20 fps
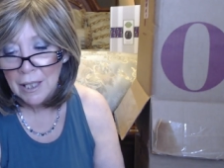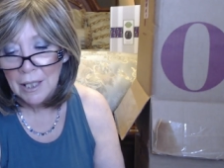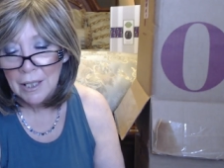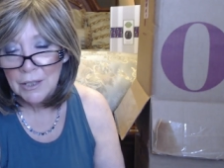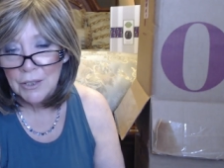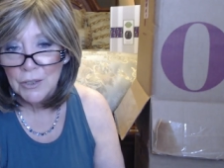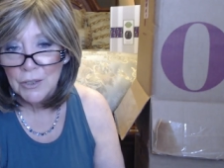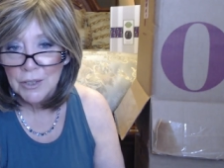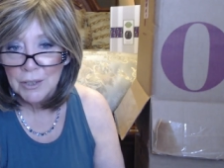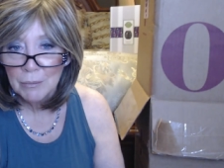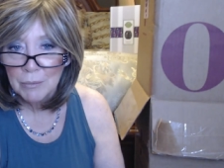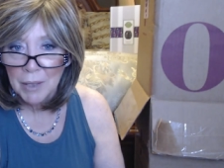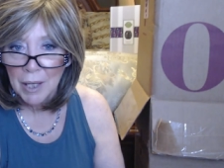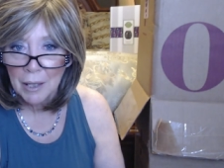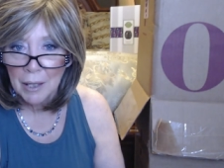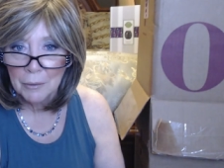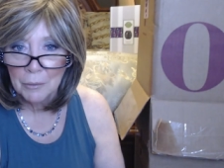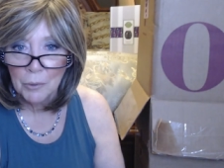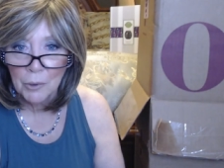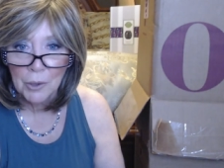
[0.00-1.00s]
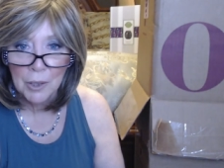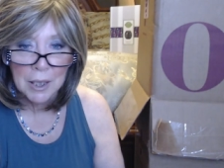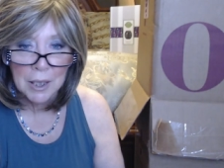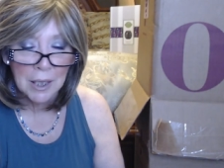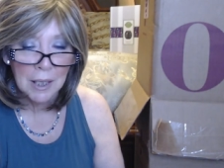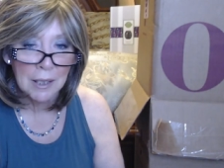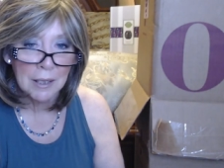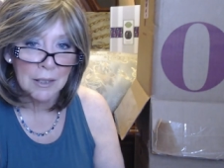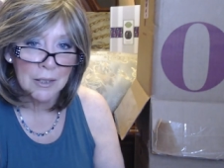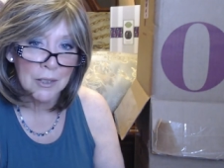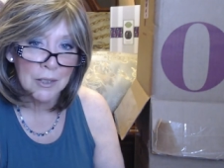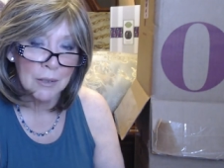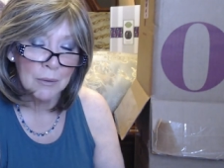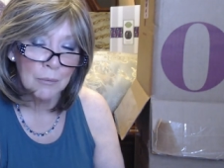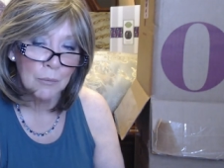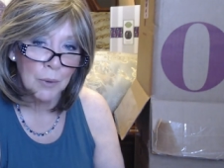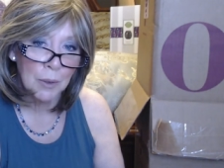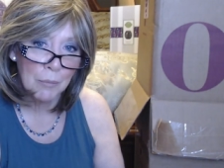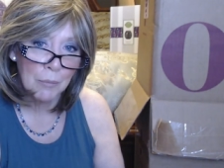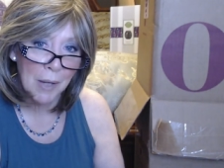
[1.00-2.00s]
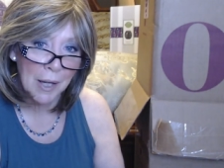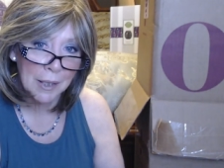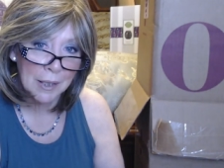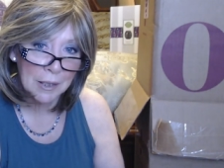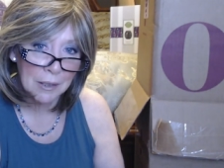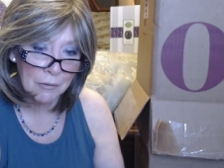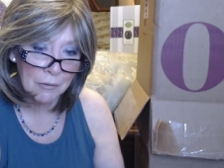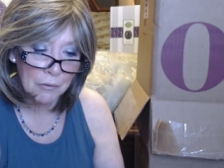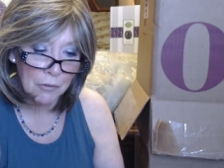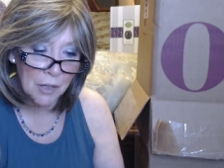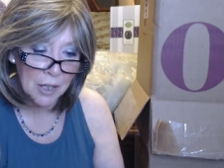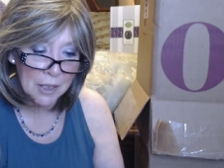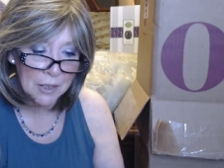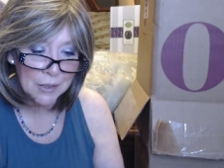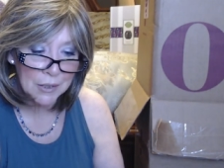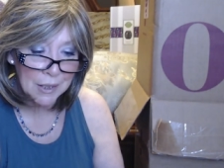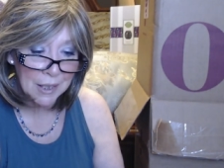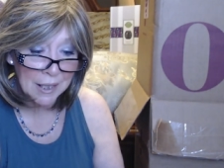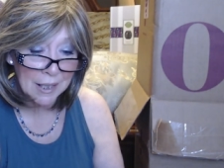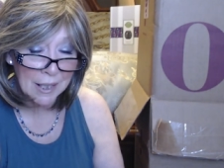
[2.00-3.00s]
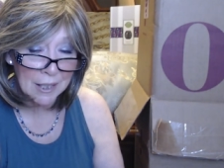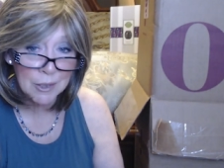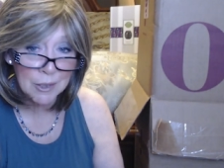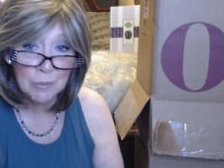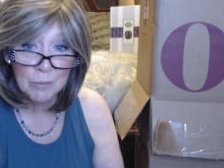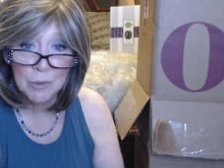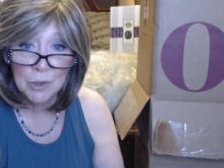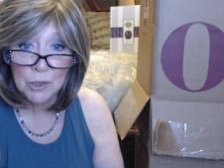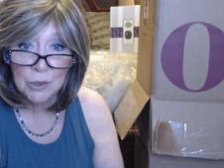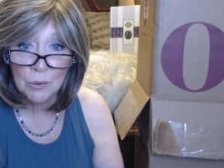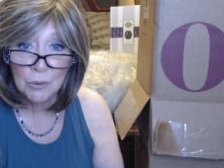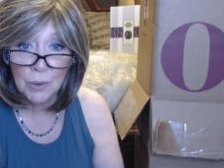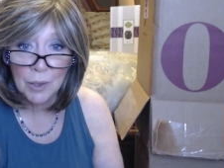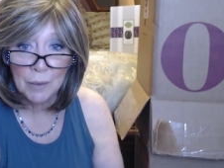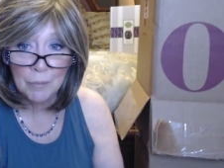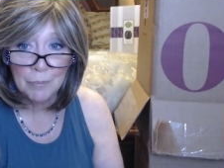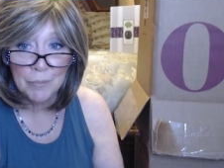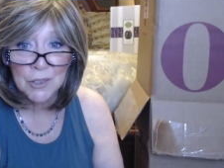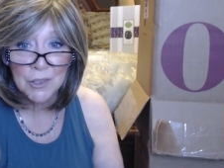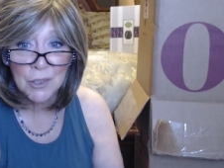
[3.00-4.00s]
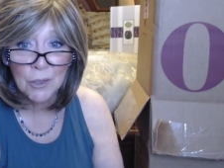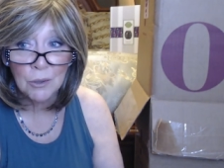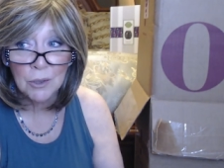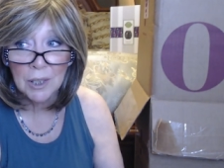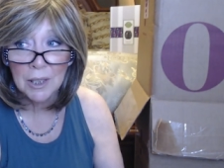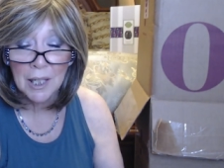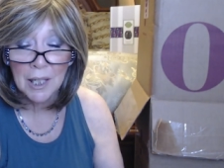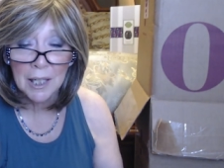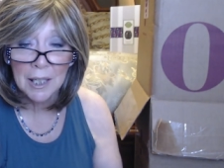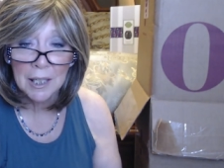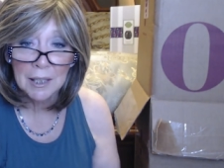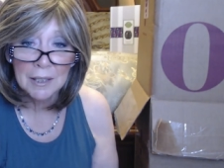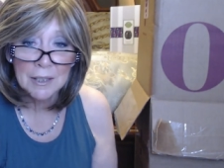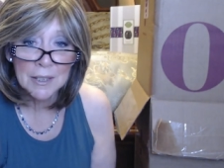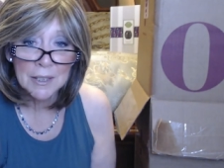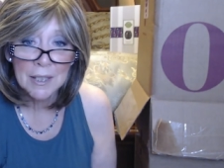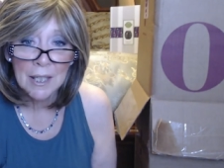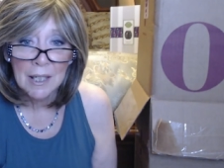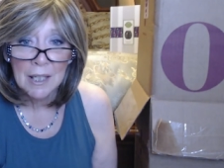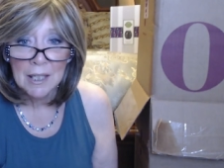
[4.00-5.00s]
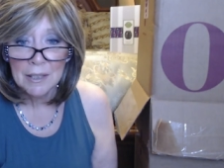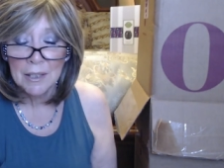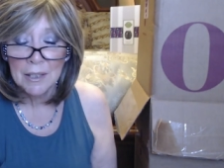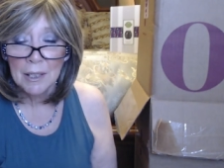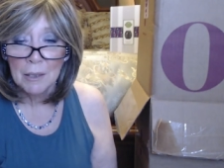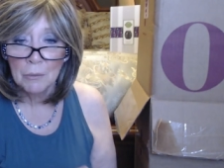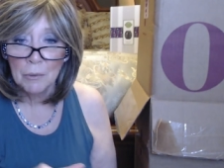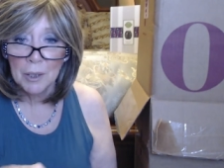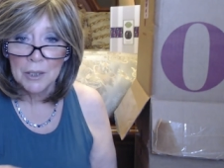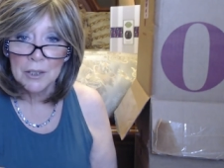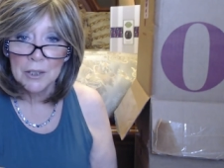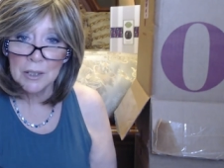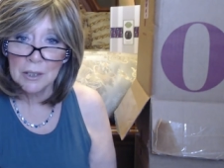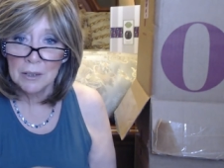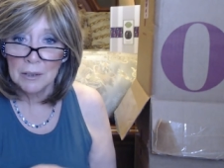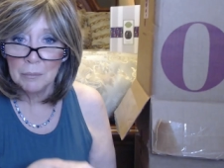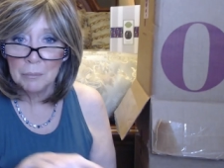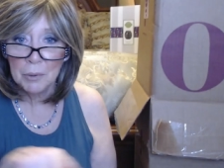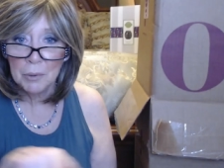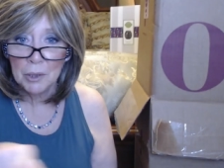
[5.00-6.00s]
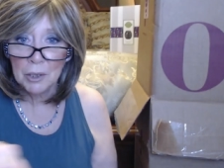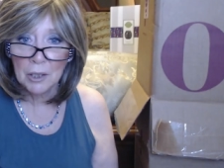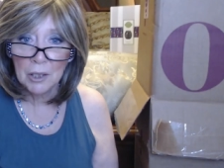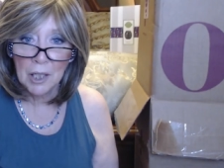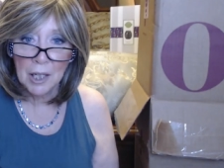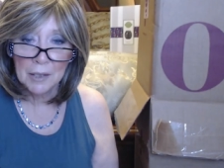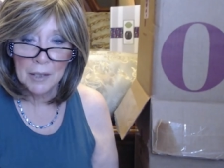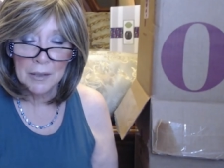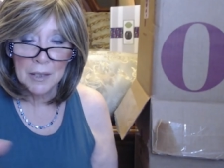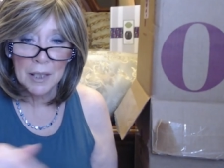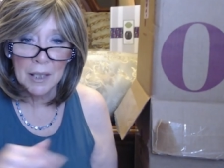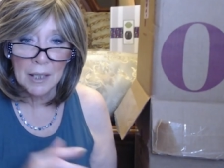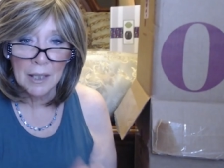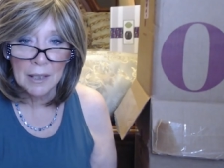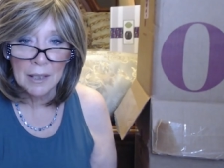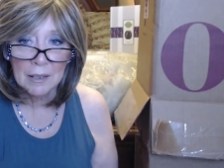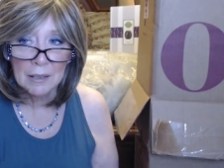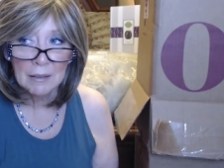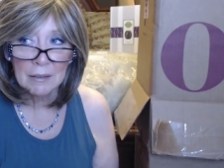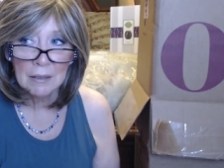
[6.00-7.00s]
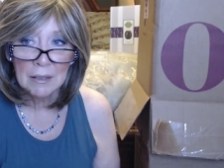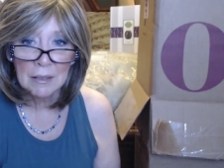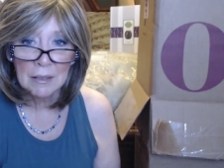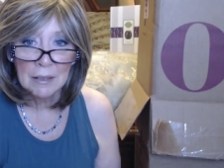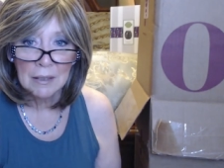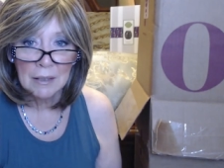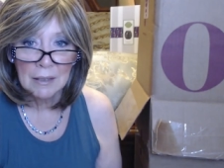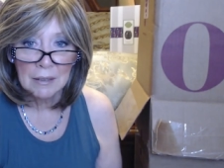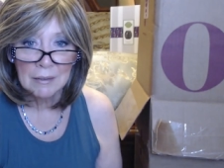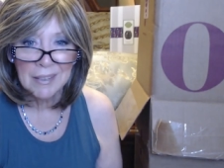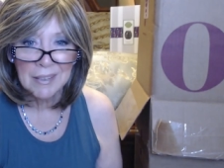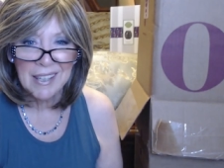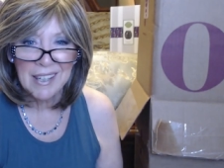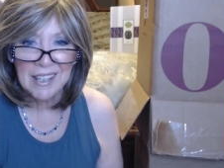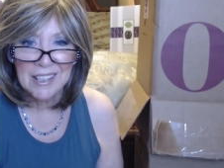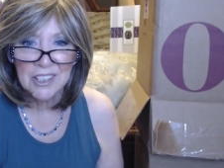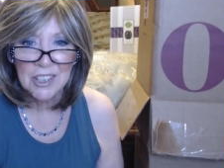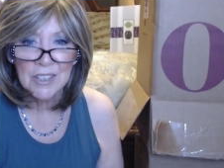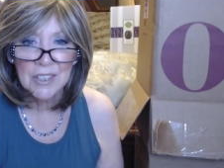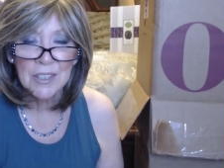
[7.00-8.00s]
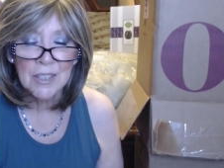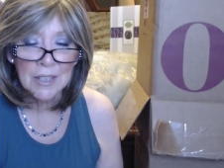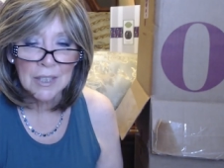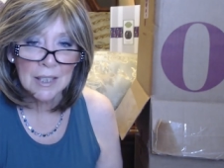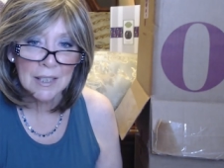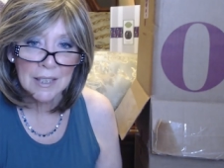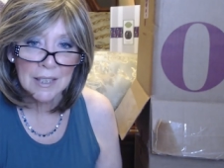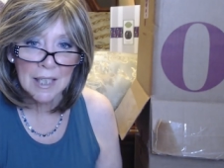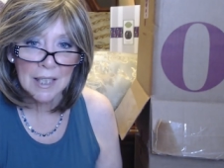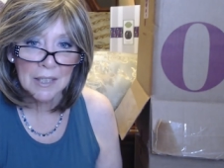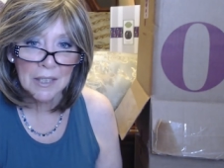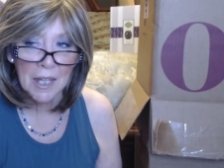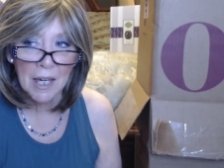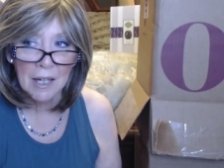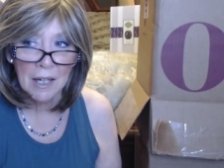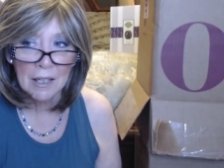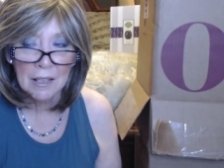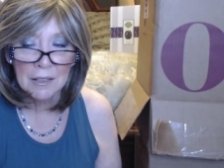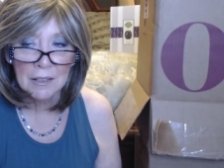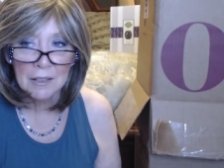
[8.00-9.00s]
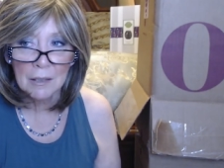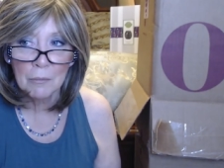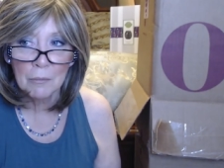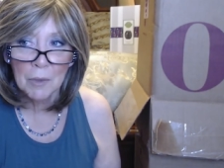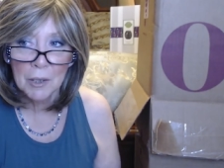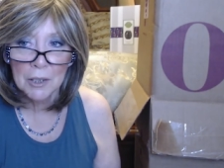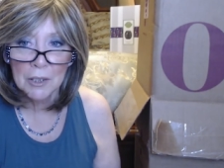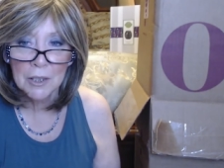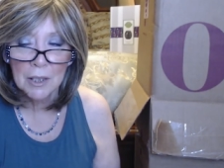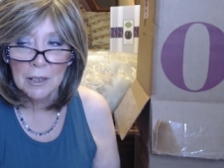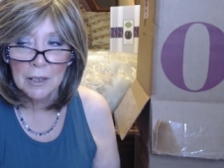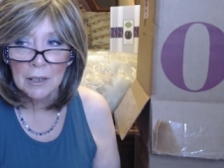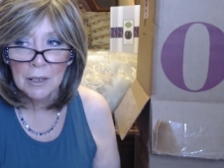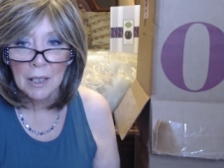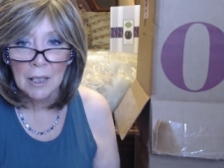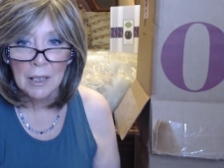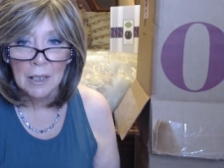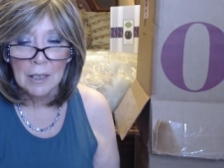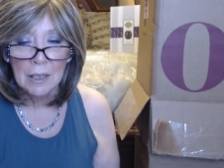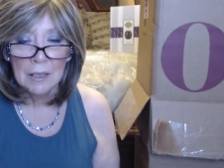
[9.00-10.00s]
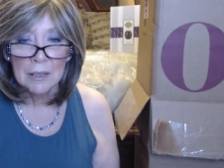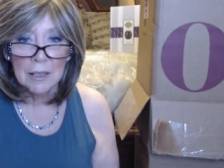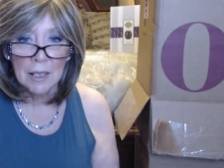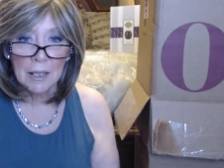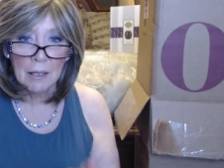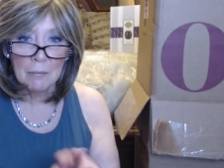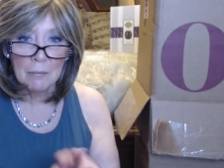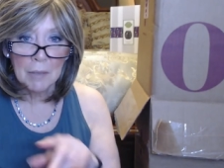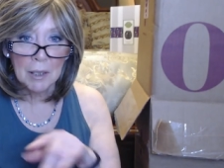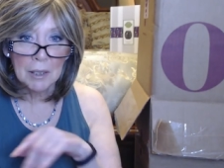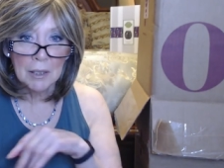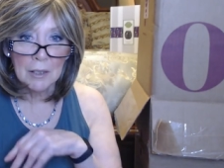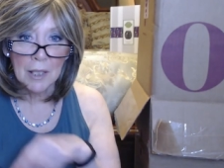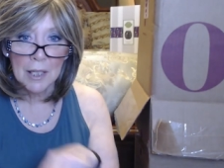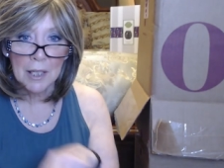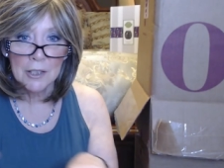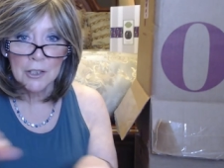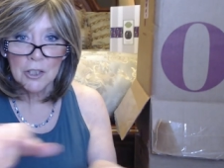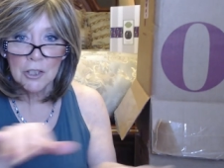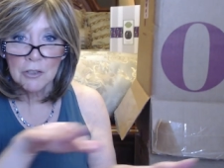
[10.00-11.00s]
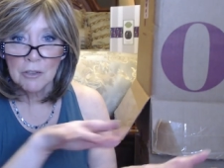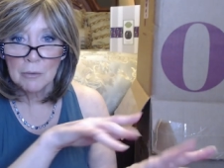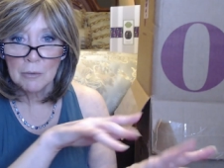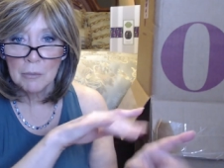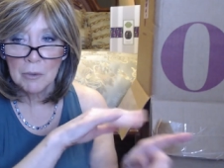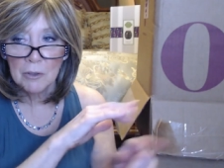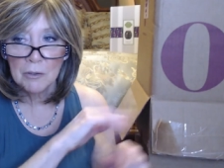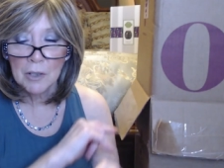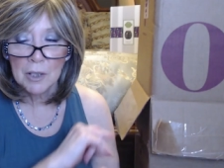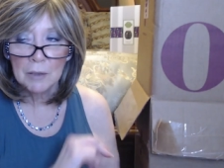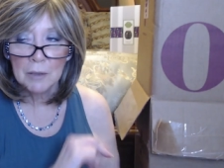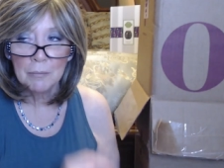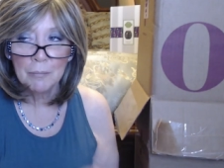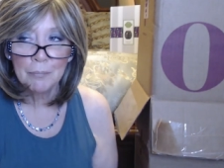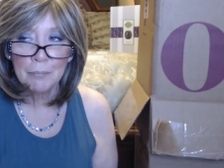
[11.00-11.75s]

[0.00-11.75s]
do some yard work and weed whack in the front and I got some new um, solar lights that I wanted to put along the uh, the hedges and things like that and I wanted to take out my little hedge trimmer and